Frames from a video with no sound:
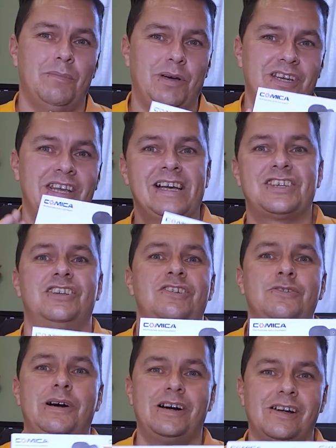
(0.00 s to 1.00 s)
But yes,
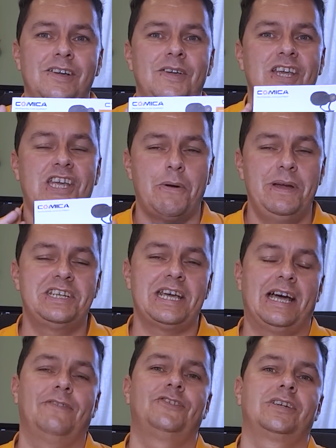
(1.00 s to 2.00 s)
you are going to
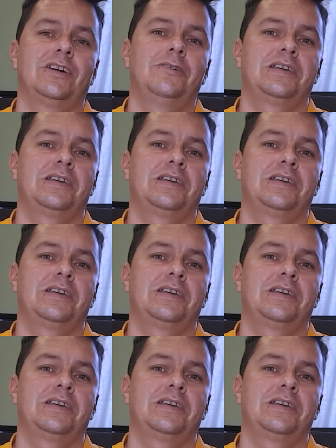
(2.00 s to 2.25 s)
have to go